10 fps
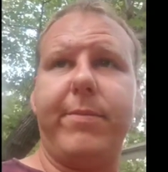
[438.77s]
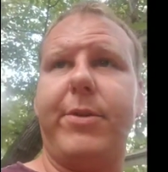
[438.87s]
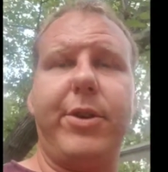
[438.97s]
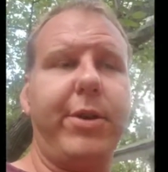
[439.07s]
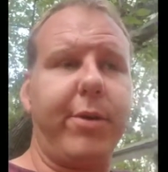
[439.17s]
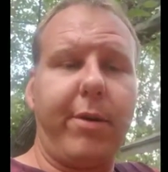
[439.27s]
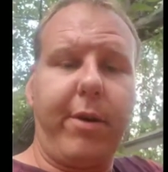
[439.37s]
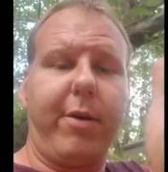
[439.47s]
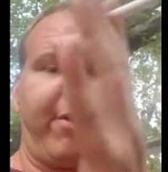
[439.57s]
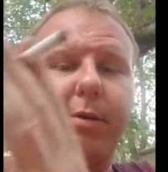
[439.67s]

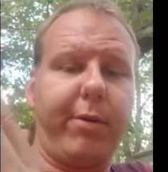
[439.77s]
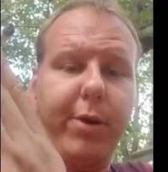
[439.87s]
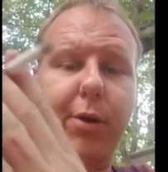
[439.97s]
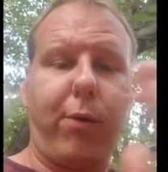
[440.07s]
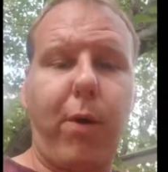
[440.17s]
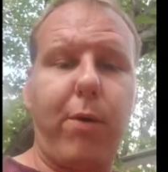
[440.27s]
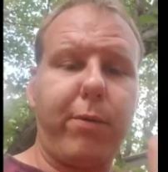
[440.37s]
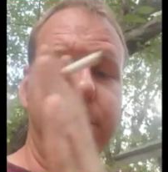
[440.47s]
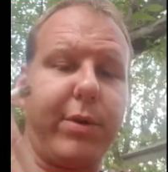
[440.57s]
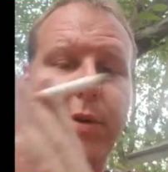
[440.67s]
Your quote
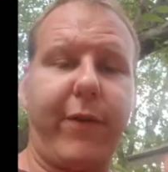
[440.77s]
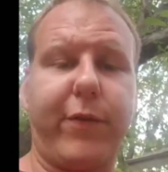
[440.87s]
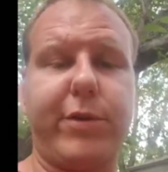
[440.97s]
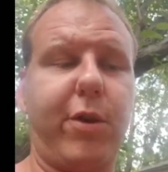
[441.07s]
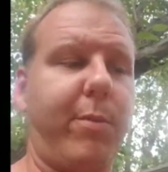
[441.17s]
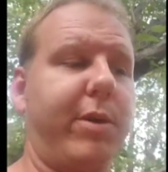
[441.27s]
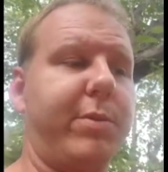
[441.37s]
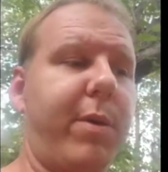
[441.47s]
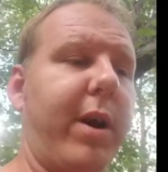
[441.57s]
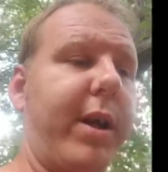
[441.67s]
was only for so
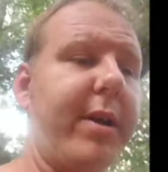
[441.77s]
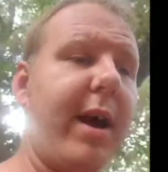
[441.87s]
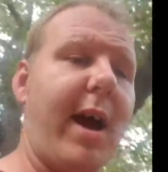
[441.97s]
much money.